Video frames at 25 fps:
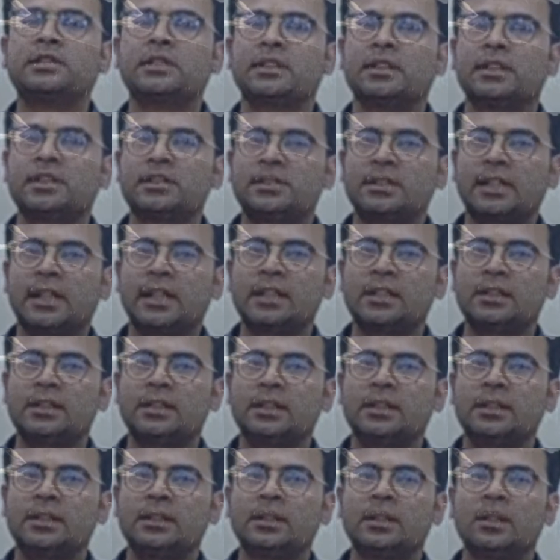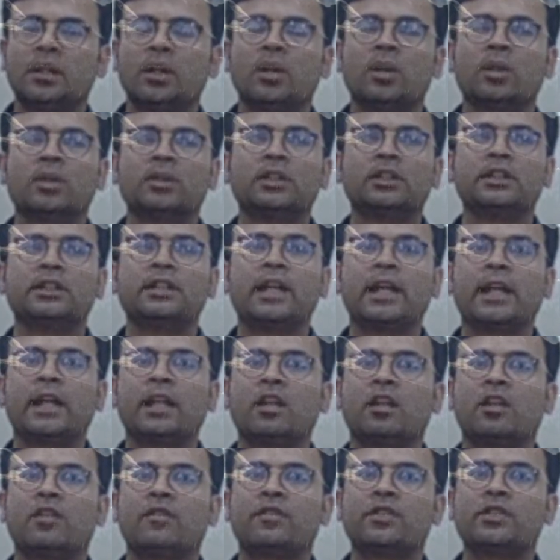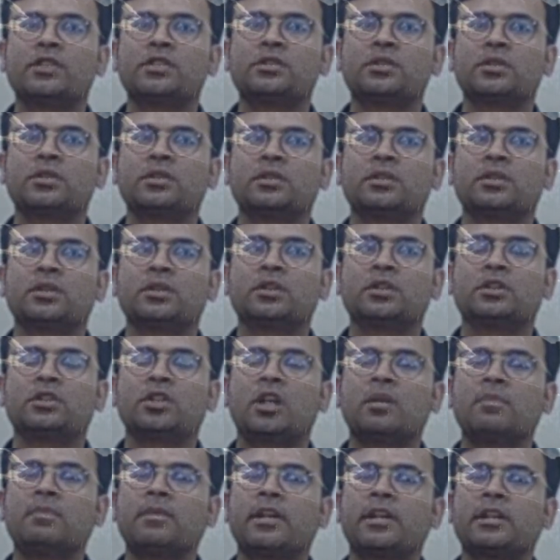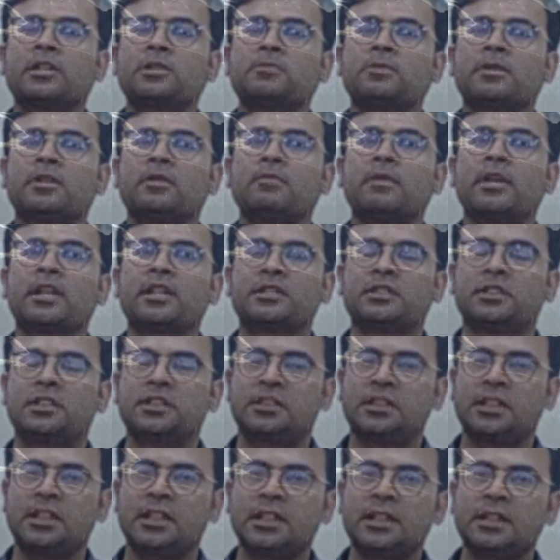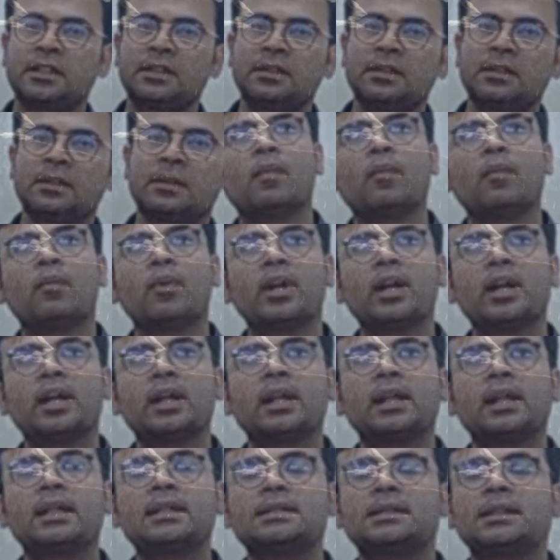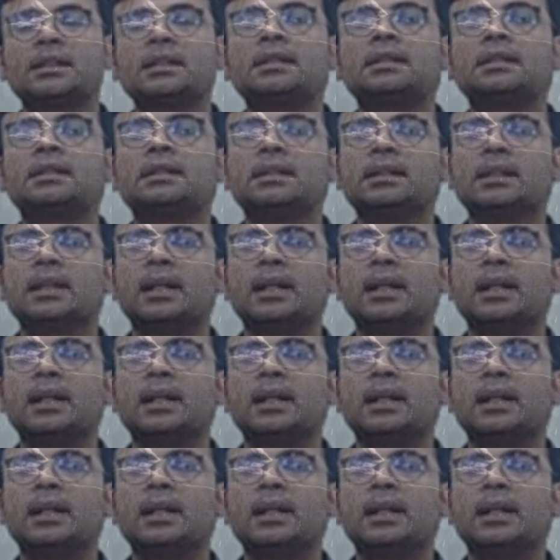in the center. Only the head office or the top management makes decision. Where is it